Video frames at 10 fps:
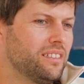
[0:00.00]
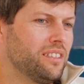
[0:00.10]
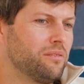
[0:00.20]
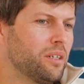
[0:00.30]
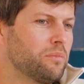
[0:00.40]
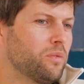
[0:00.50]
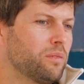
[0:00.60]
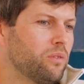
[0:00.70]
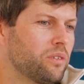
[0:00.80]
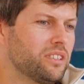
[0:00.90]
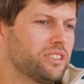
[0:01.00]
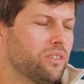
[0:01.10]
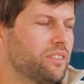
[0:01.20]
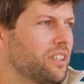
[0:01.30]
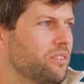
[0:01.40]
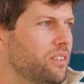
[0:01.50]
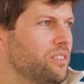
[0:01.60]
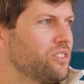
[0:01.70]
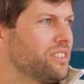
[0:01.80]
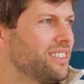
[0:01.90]
the number one blocker is not
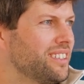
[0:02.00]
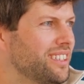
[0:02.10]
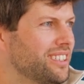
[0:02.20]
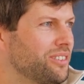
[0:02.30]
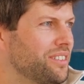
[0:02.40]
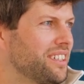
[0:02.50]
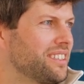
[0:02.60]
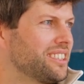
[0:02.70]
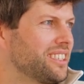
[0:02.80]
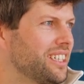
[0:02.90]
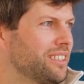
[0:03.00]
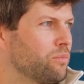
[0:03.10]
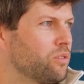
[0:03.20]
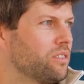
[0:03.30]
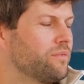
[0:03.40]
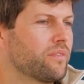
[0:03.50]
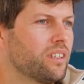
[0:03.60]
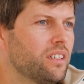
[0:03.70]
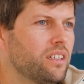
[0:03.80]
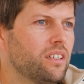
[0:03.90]
technology. It's on the other side, more
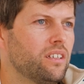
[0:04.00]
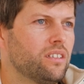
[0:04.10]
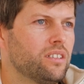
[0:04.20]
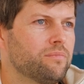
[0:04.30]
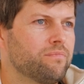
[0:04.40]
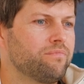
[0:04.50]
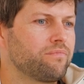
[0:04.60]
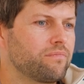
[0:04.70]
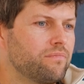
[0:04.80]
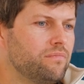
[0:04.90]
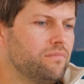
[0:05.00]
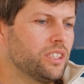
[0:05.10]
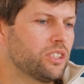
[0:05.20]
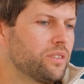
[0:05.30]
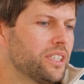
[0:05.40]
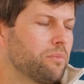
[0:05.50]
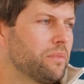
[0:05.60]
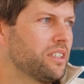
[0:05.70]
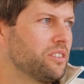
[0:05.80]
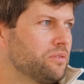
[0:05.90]
um, creating
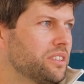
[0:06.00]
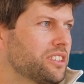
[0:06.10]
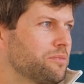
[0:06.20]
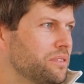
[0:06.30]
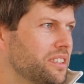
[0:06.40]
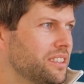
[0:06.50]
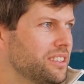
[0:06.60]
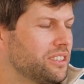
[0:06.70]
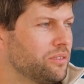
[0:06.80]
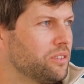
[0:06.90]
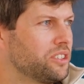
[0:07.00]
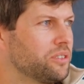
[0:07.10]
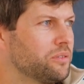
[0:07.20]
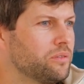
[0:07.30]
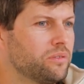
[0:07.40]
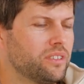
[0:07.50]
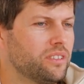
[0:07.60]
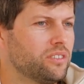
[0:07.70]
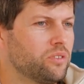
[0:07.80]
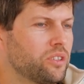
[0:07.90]
better user experience and also
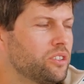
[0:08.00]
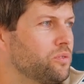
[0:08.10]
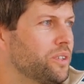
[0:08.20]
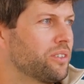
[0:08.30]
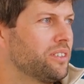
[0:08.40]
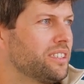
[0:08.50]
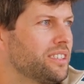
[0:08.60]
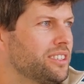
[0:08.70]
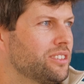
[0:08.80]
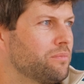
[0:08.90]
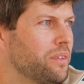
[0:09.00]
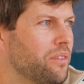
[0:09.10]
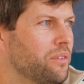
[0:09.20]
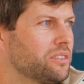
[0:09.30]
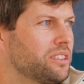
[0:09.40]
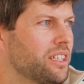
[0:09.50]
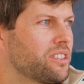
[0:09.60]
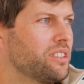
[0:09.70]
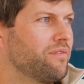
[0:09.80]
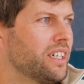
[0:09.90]
uh, talking to regulators to make those
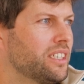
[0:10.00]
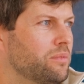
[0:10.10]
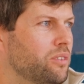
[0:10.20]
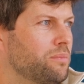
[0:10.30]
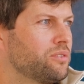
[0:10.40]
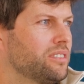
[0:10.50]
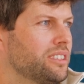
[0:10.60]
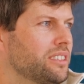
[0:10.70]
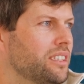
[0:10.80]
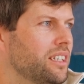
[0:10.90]
actually viable options.